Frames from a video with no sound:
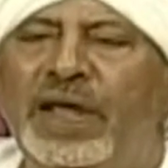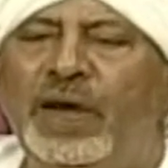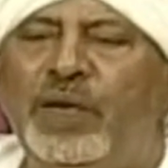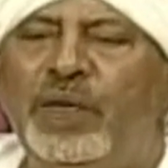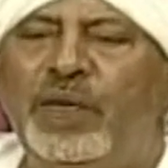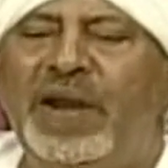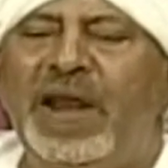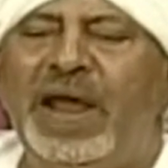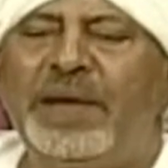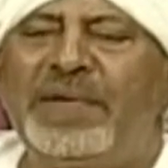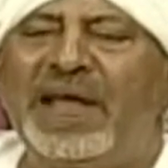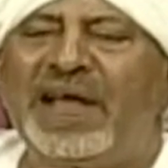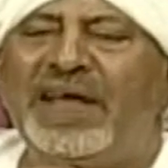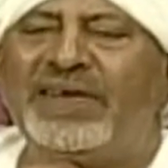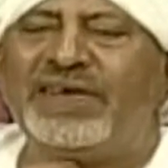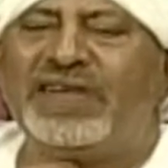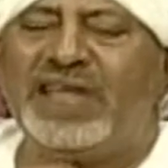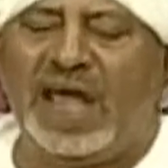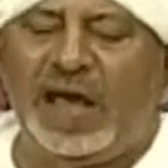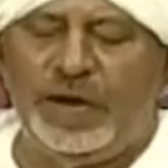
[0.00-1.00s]
When I make
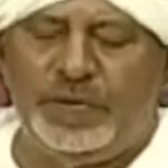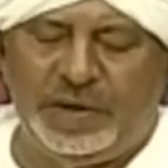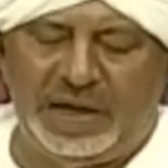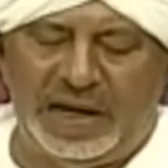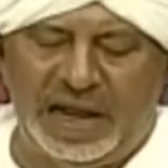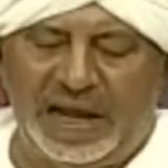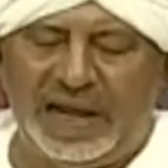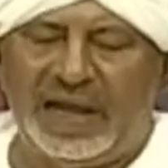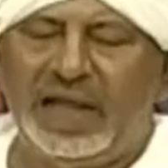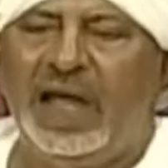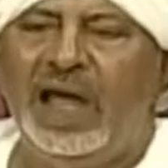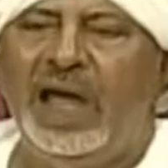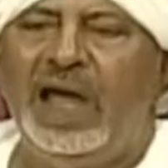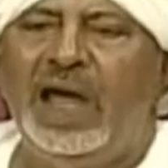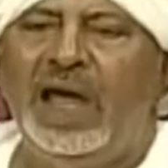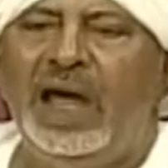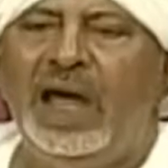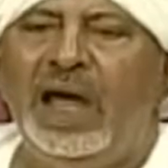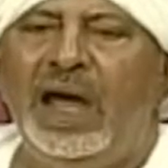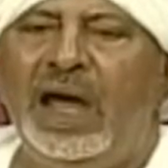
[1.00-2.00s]
a sound like
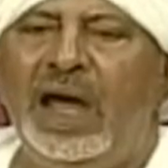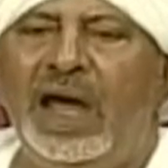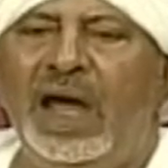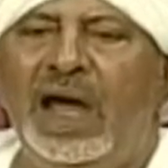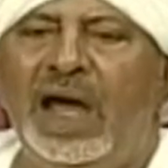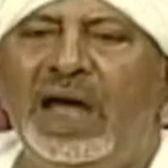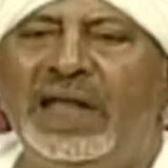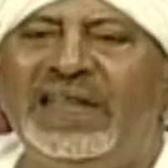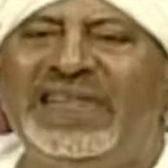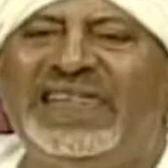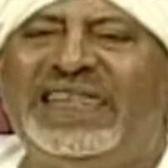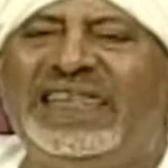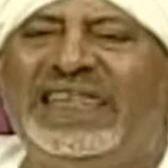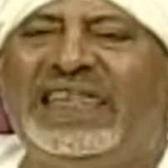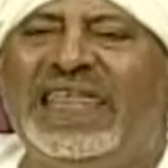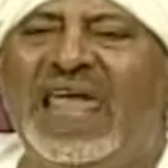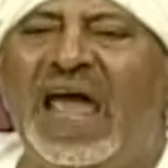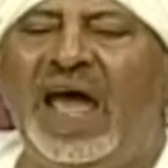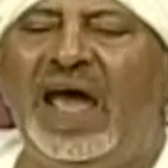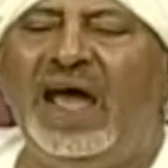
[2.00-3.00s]

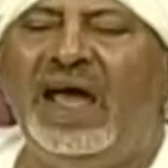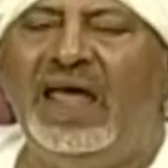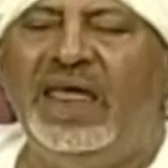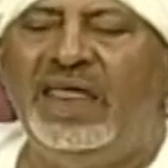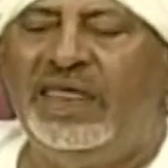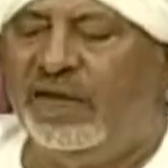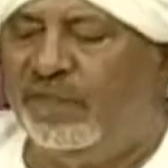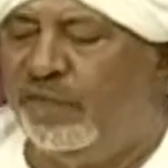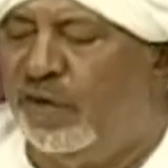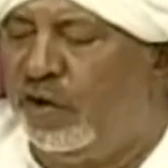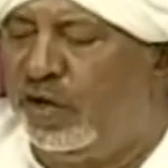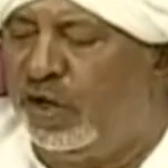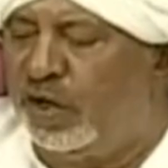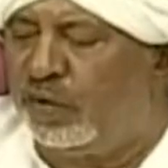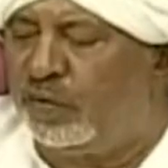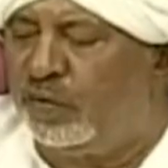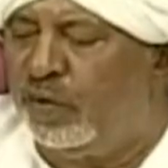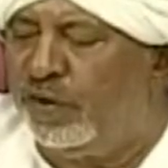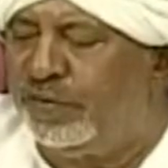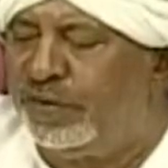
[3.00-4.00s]
ta, the vocal
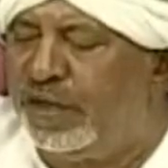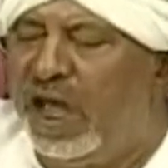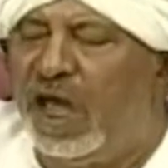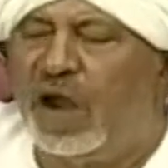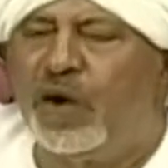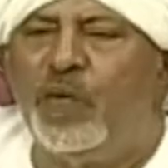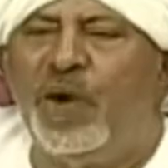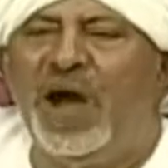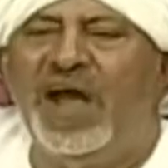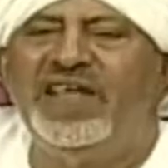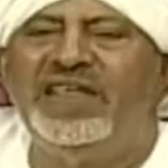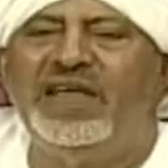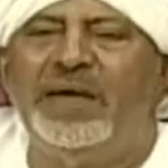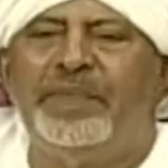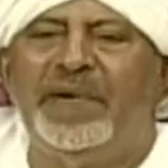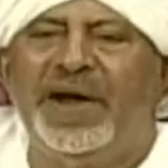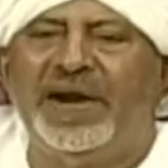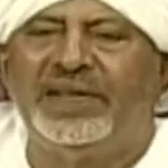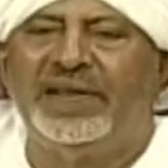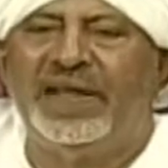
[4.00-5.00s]
cords are wide
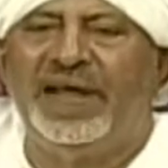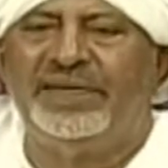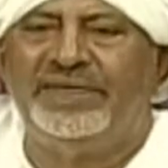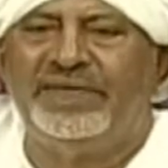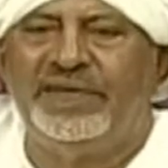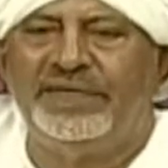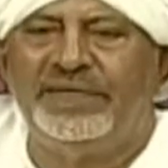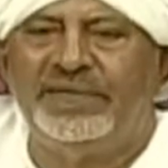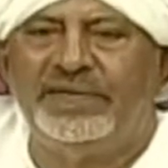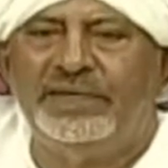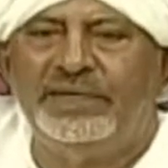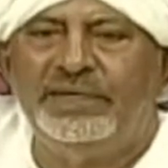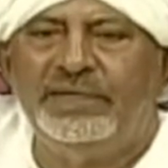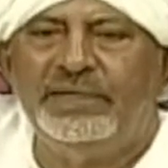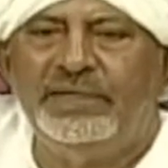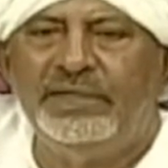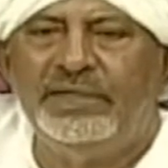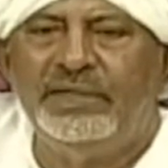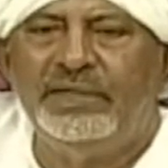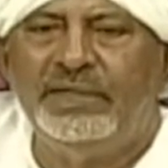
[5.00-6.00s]
apart like this.
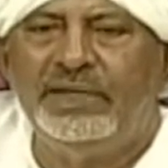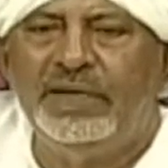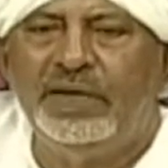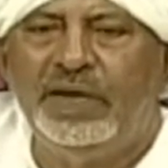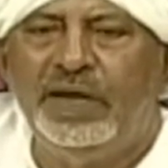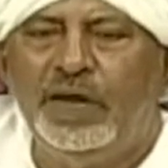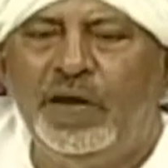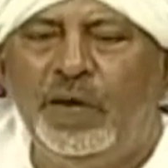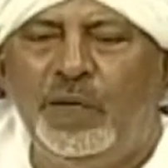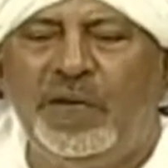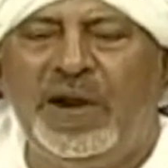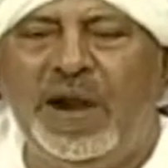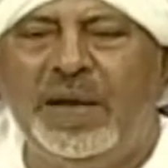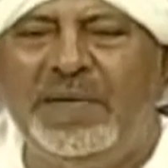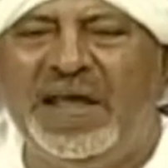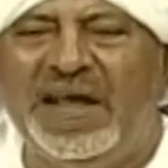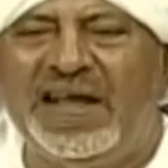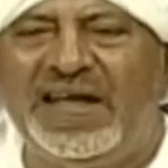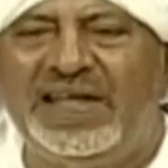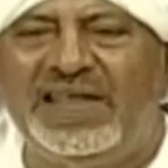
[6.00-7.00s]
When I
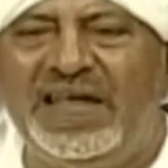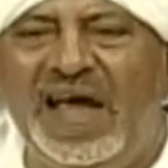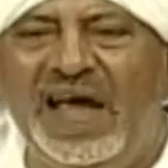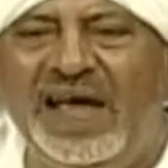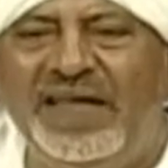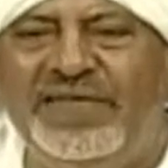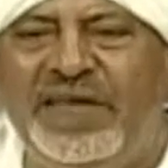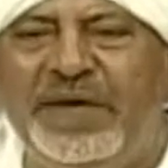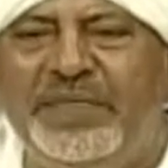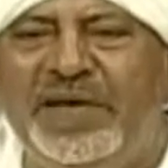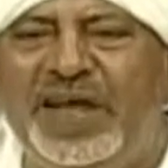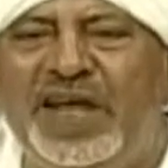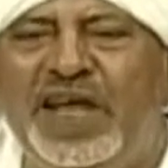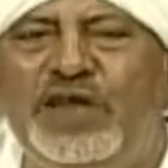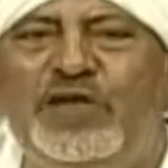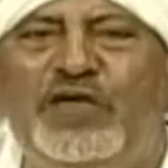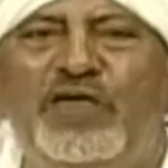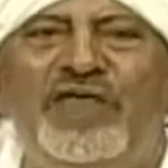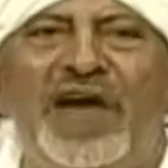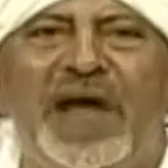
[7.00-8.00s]
make a da, they
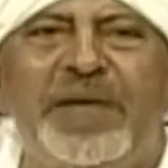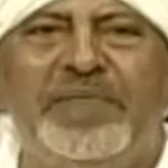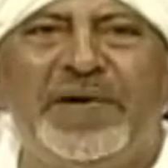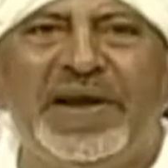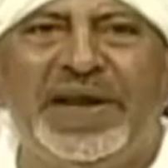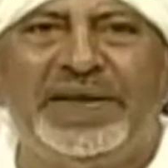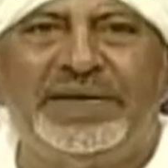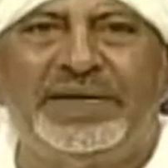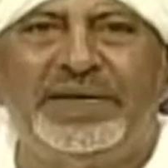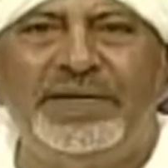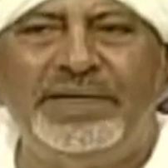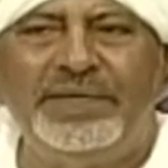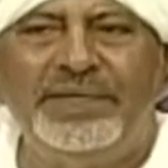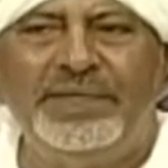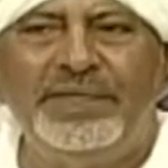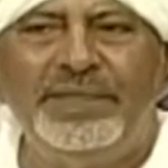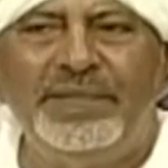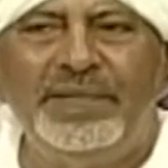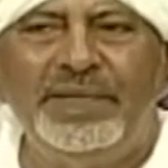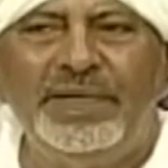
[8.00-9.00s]
begin to vibrate.
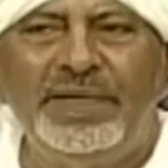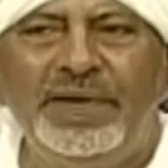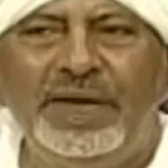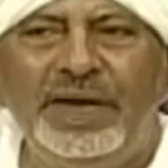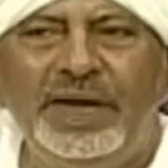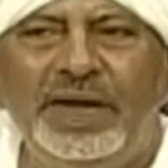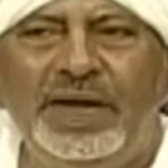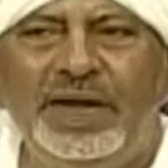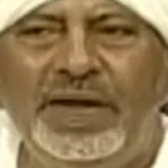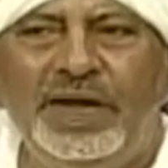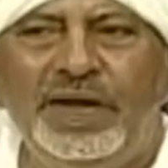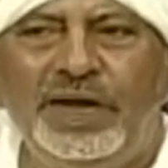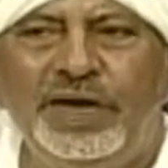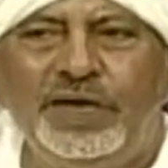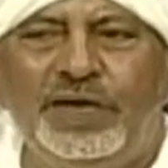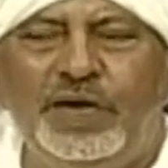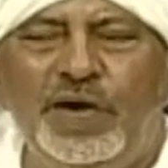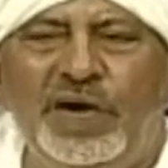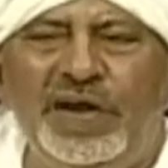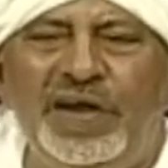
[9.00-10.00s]

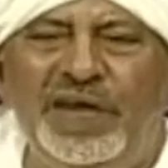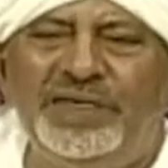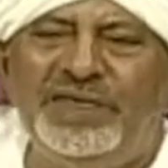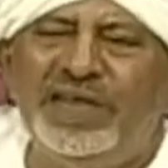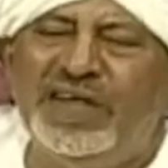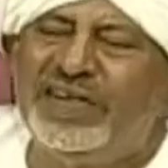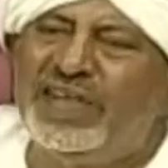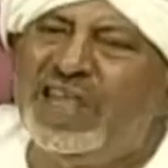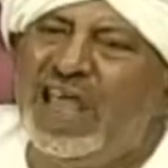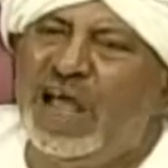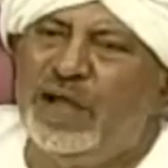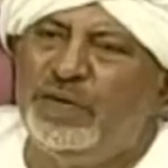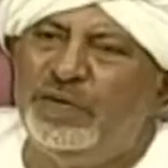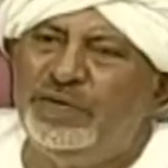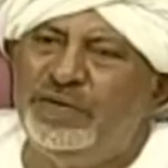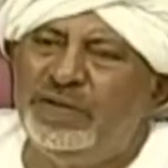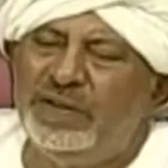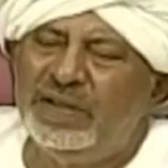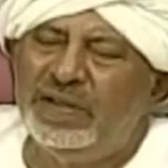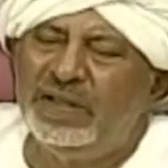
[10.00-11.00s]
So if the
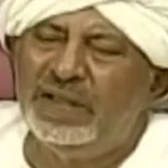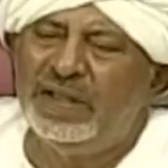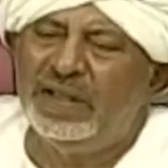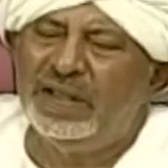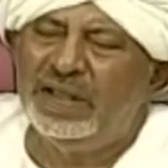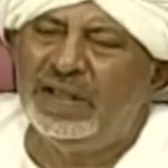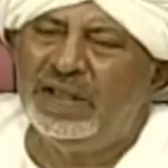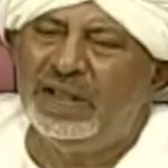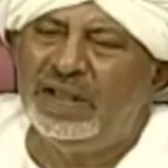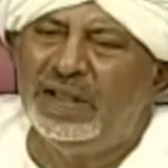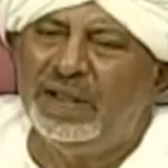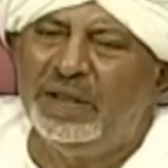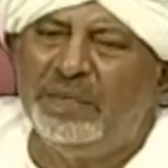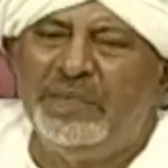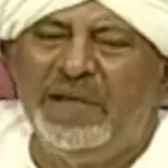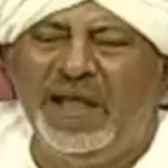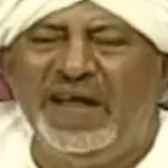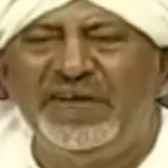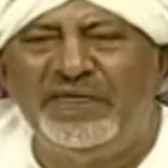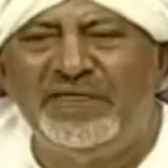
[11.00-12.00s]
sound
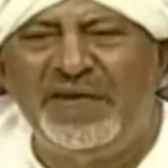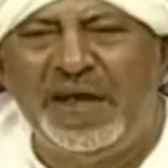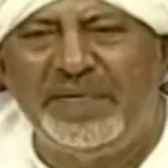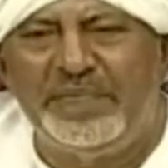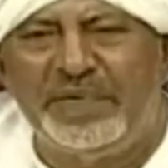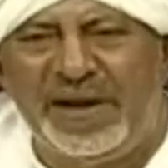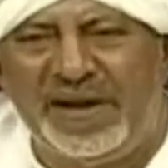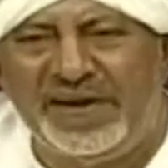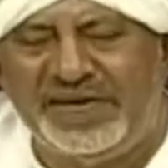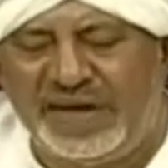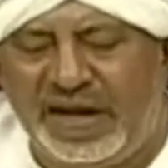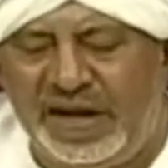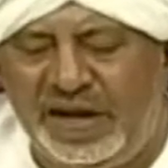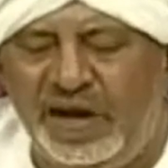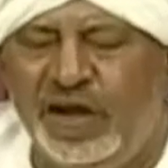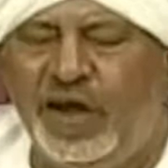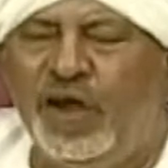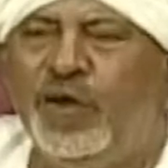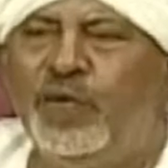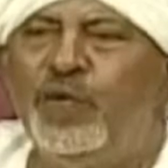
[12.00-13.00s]
makes
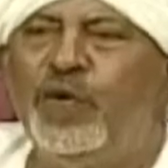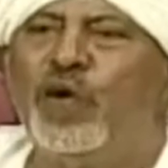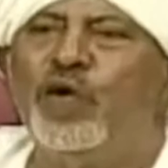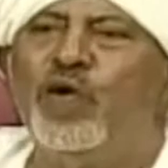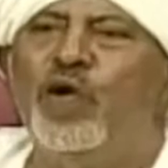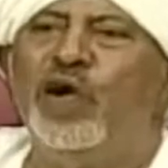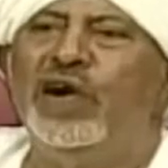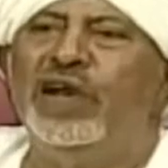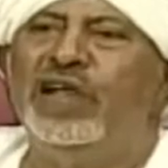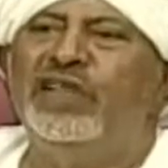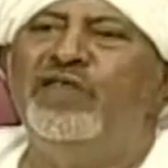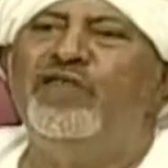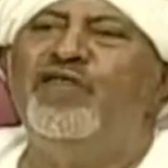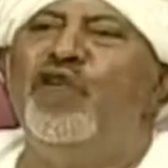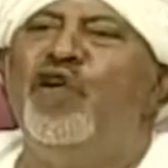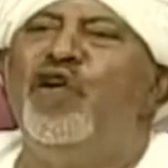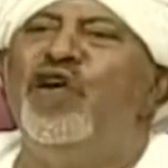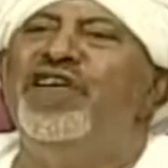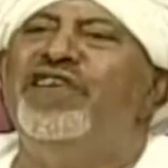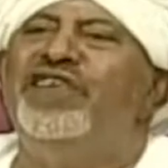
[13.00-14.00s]
vibration, we call it
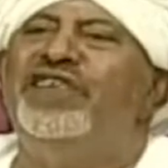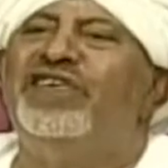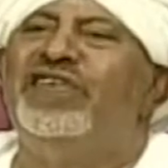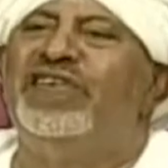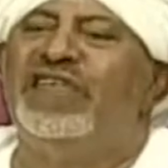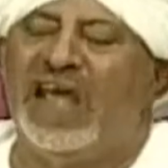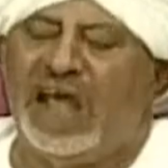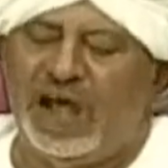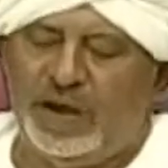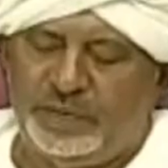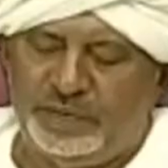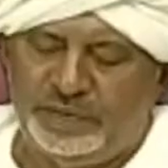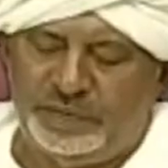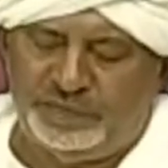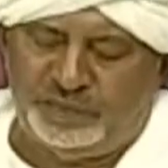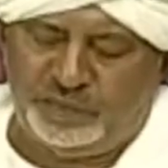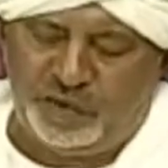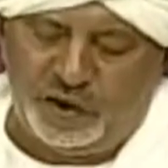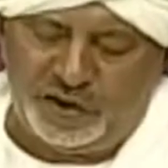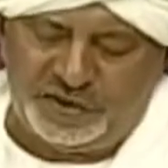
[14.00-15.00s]
voiced sound,
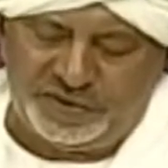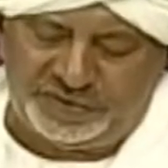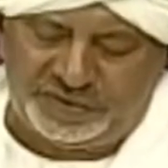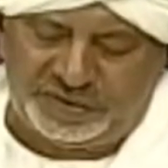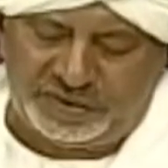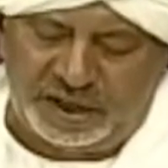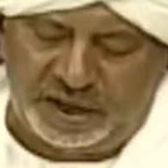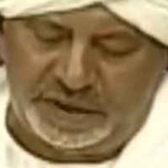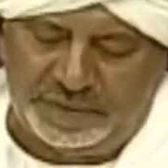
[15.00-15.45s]
voiced.